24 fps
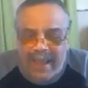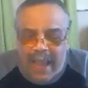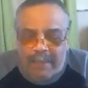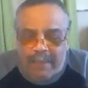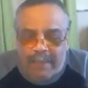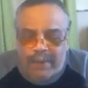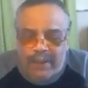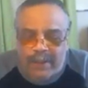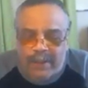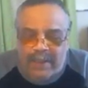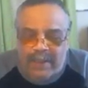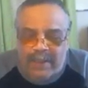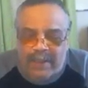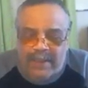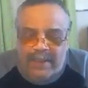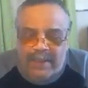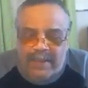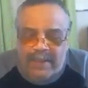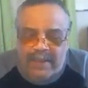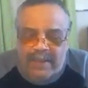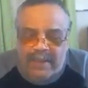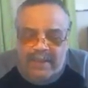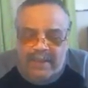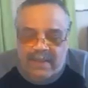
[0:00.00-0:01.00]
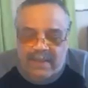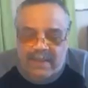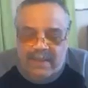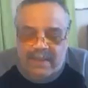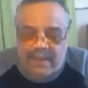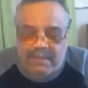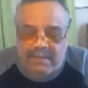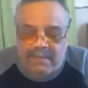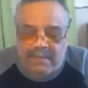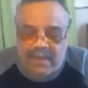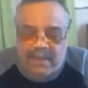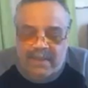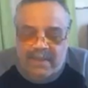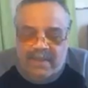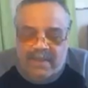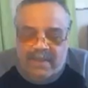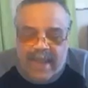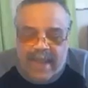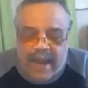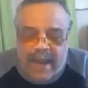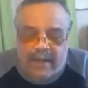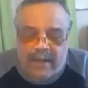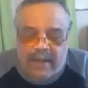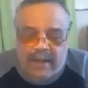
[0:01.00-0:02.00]
I put this
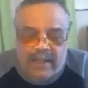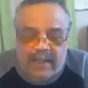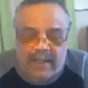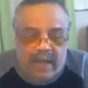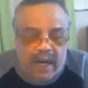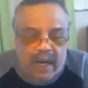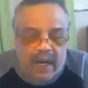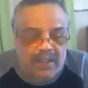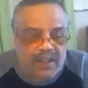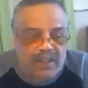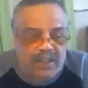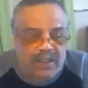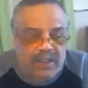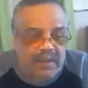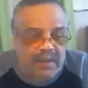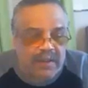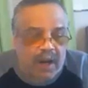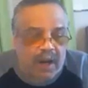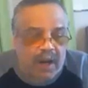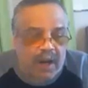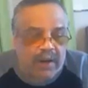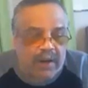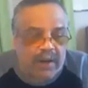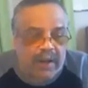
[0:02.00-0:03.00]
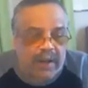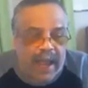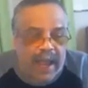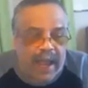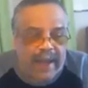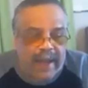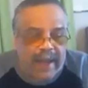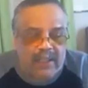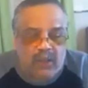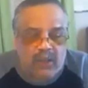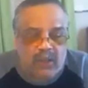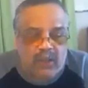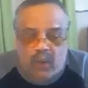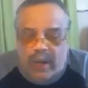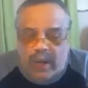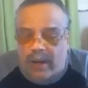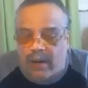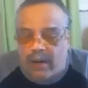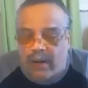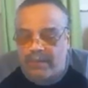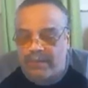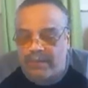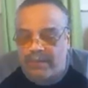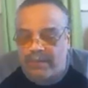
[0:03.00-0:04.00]
standard deduction on line
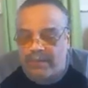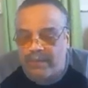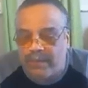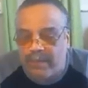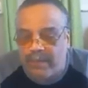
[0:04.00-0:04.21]
12.